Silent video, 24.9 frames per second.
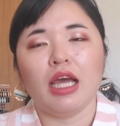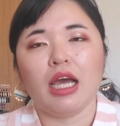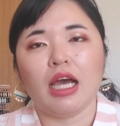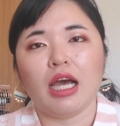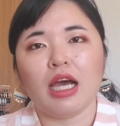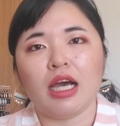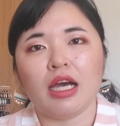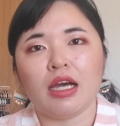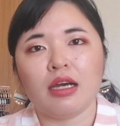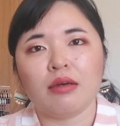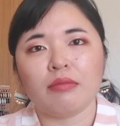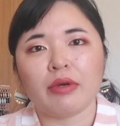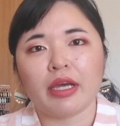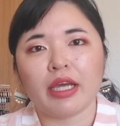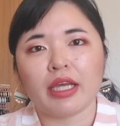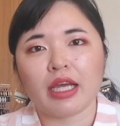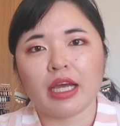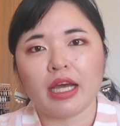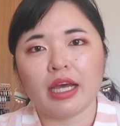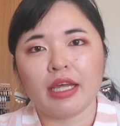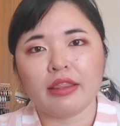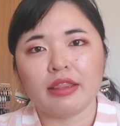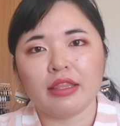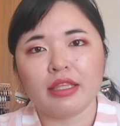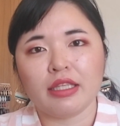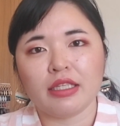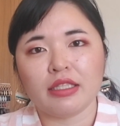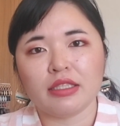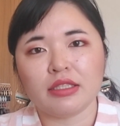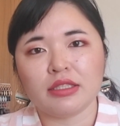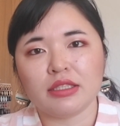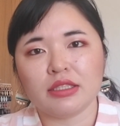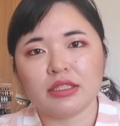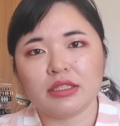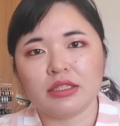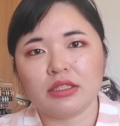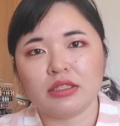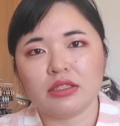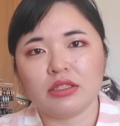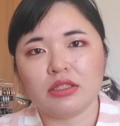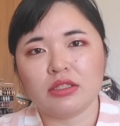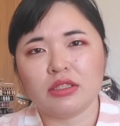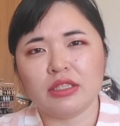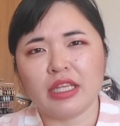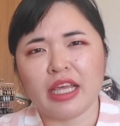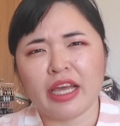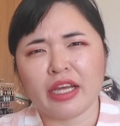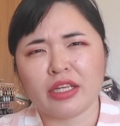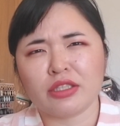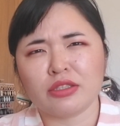I got this
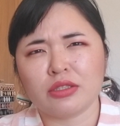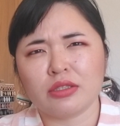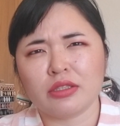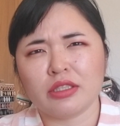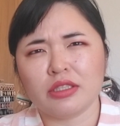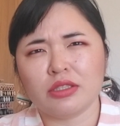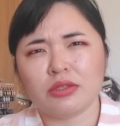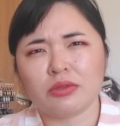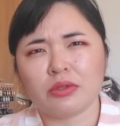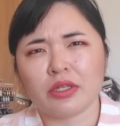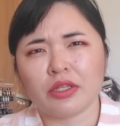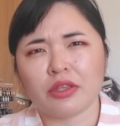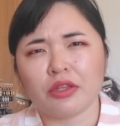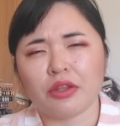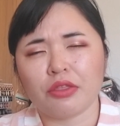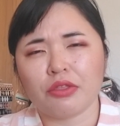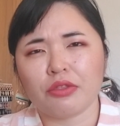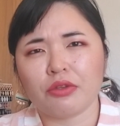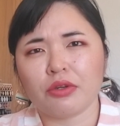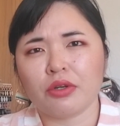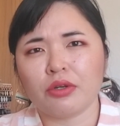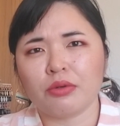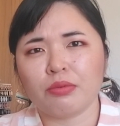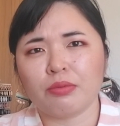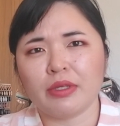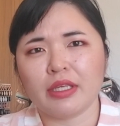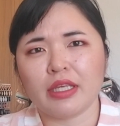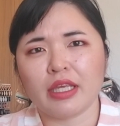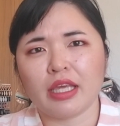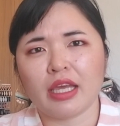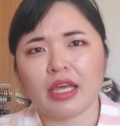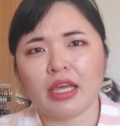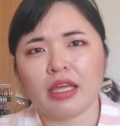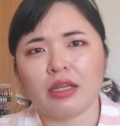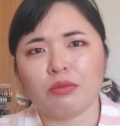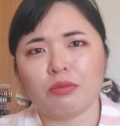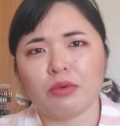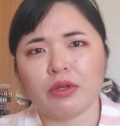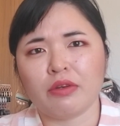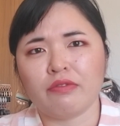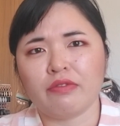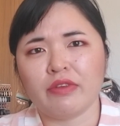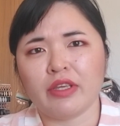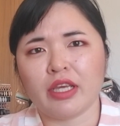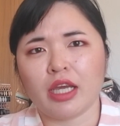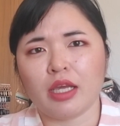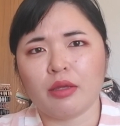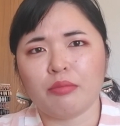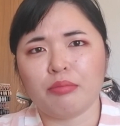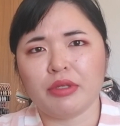actually during the 3rd weekend when
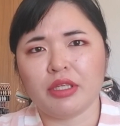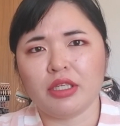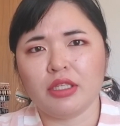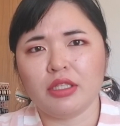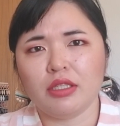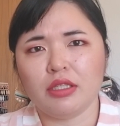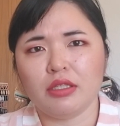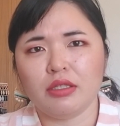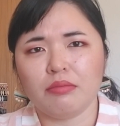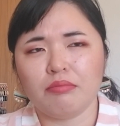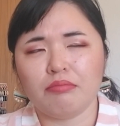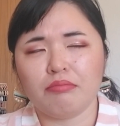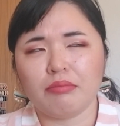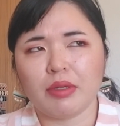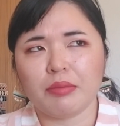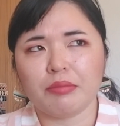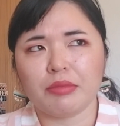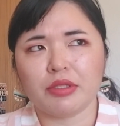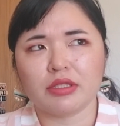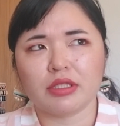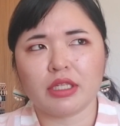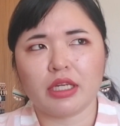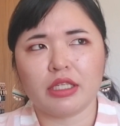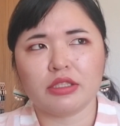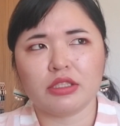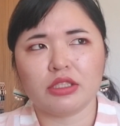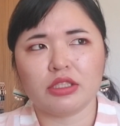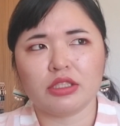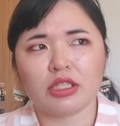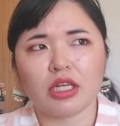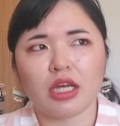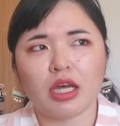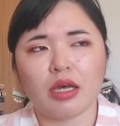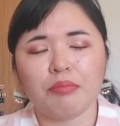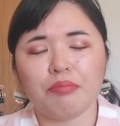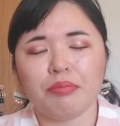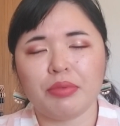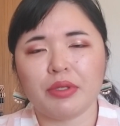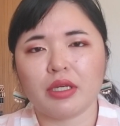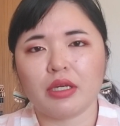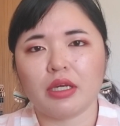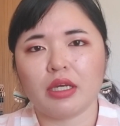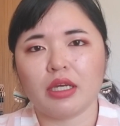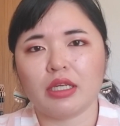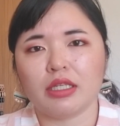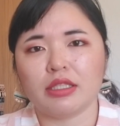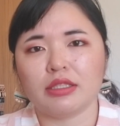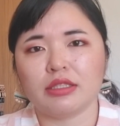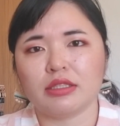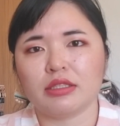VIB members got to shop,
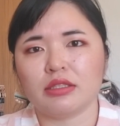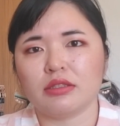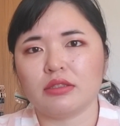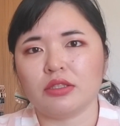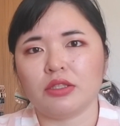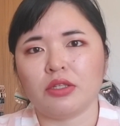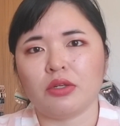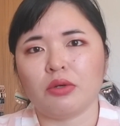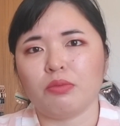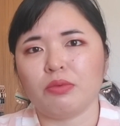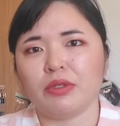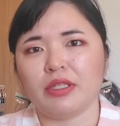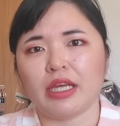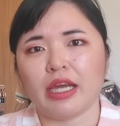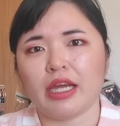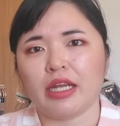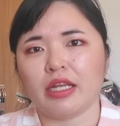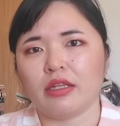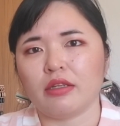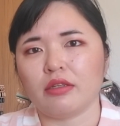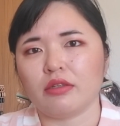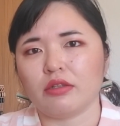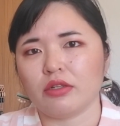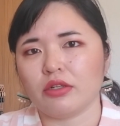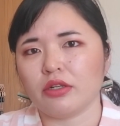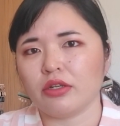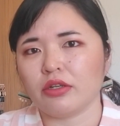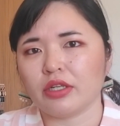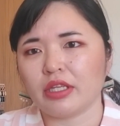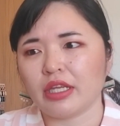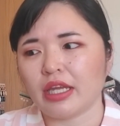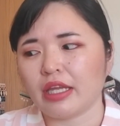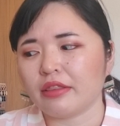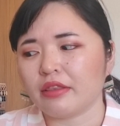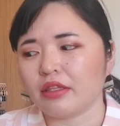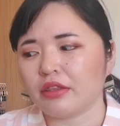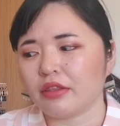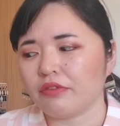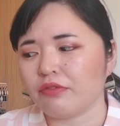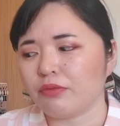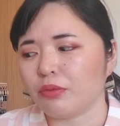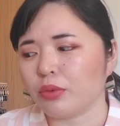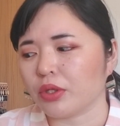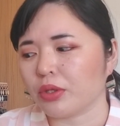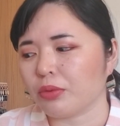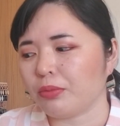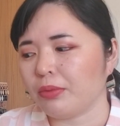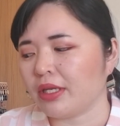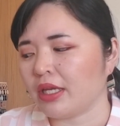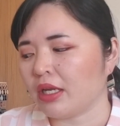because you know, we hadn't heard yet that the
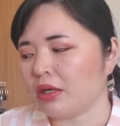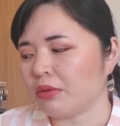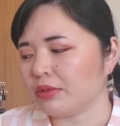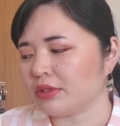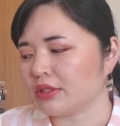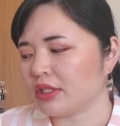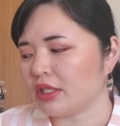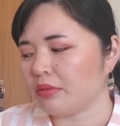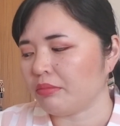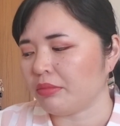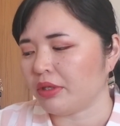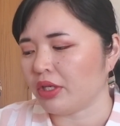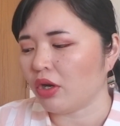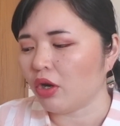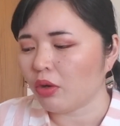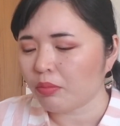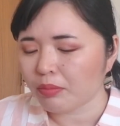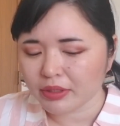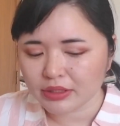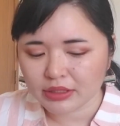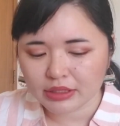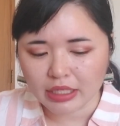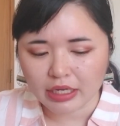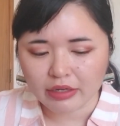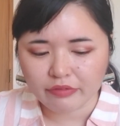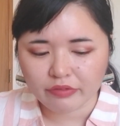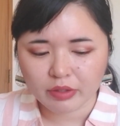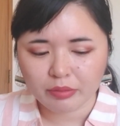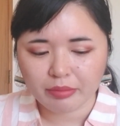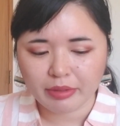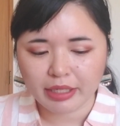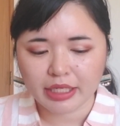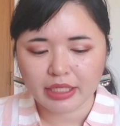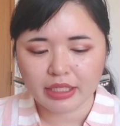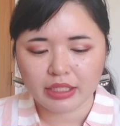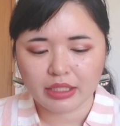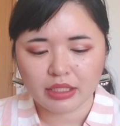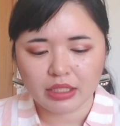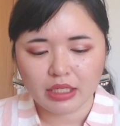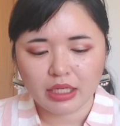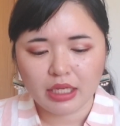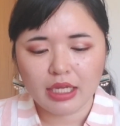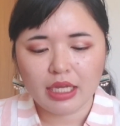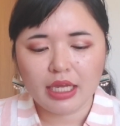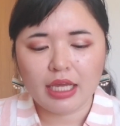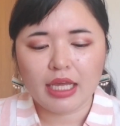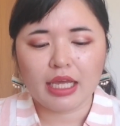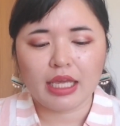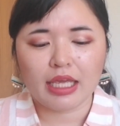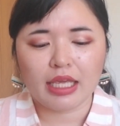4th weekend was going to be open to everybody,
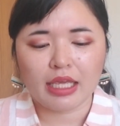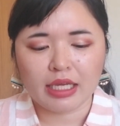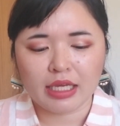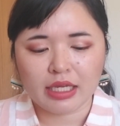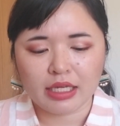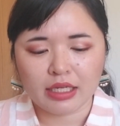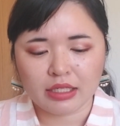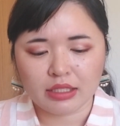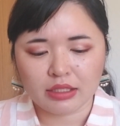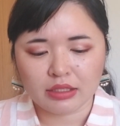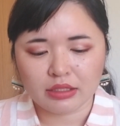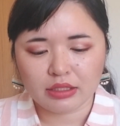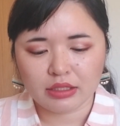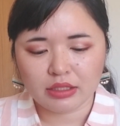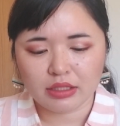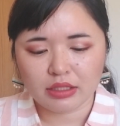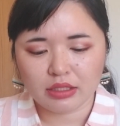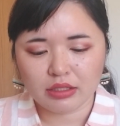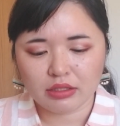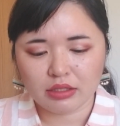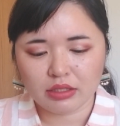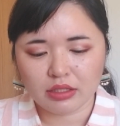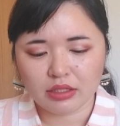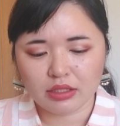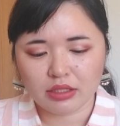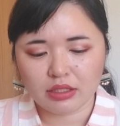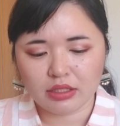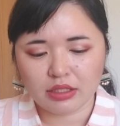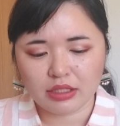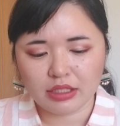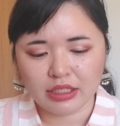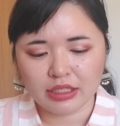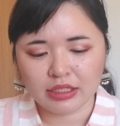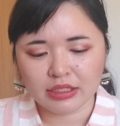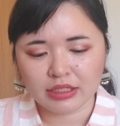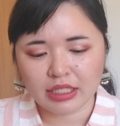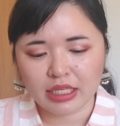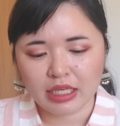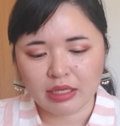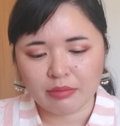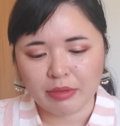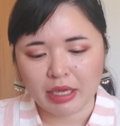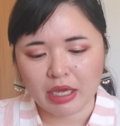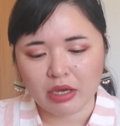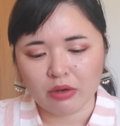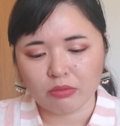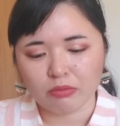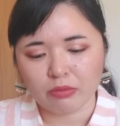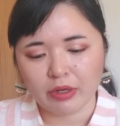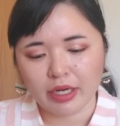and these came
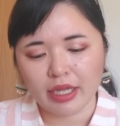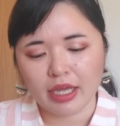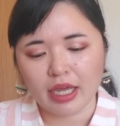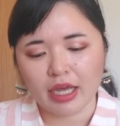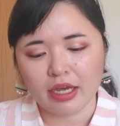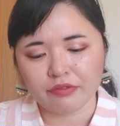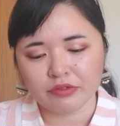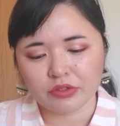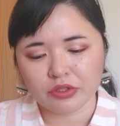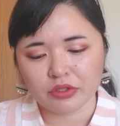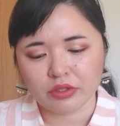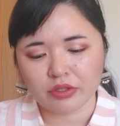out right after